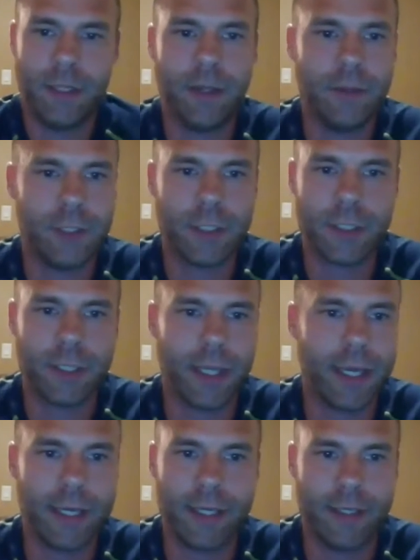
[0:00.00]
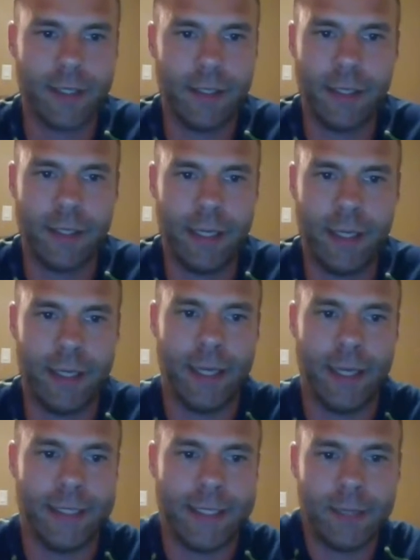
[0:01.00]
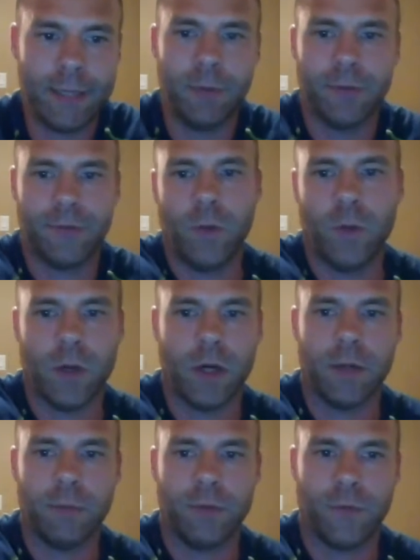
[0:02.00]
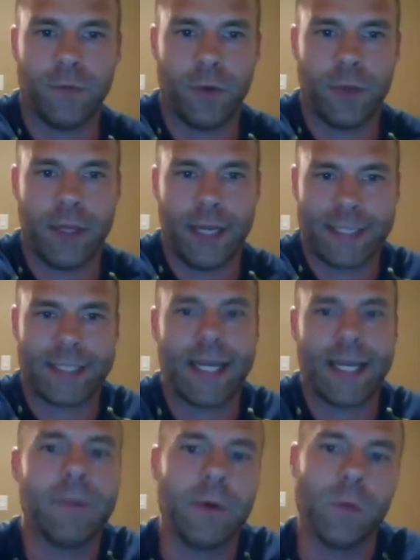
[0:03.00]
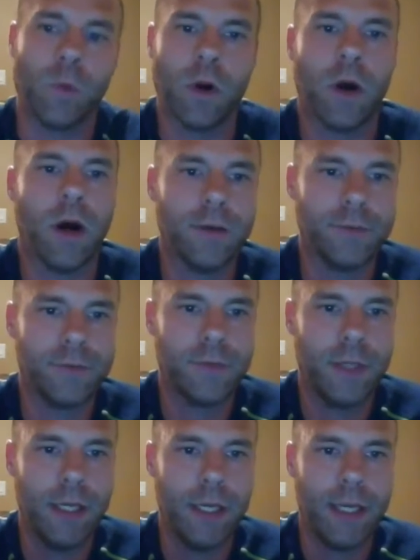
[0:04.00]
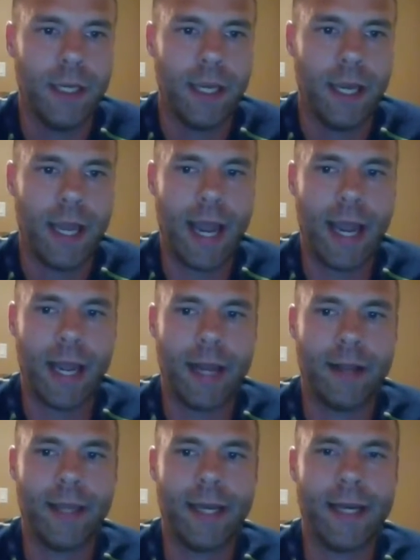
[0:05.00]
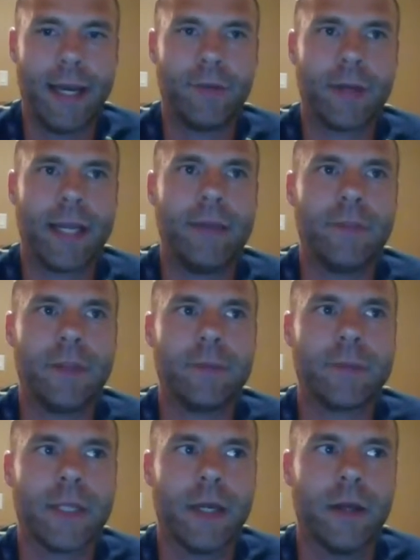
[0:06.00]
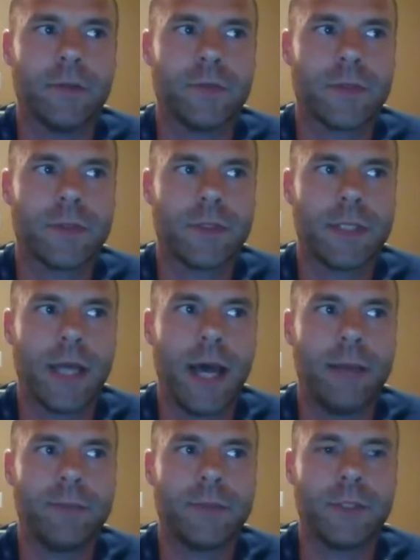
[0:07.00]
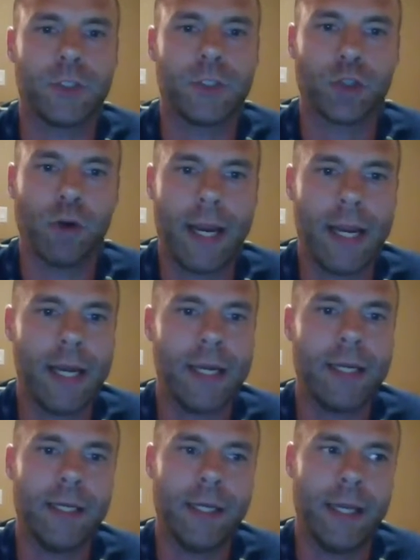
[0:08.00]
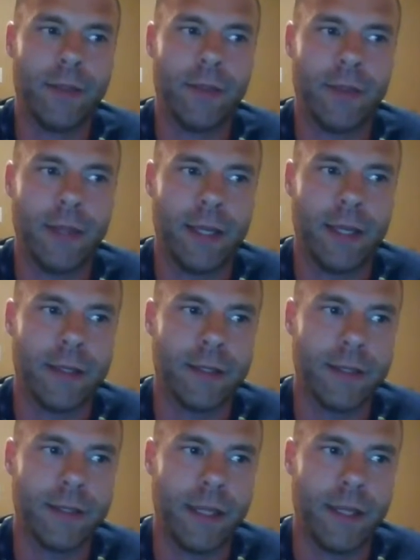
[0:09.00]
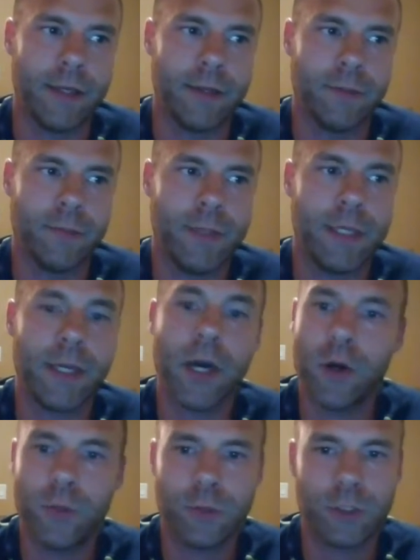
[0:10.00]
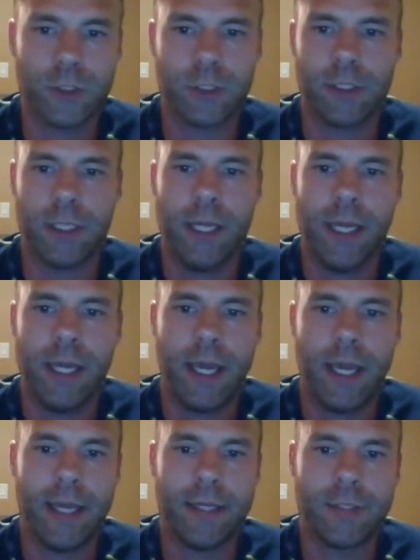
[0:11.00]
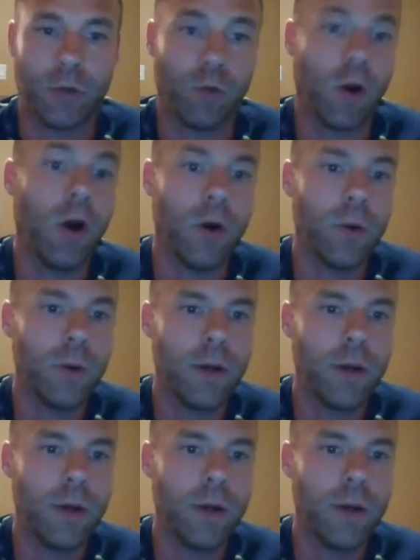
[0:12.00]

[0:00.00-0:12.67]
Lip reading: just like it did before the excitement wore off, and they never gave themselves time to train and be coached and to grow.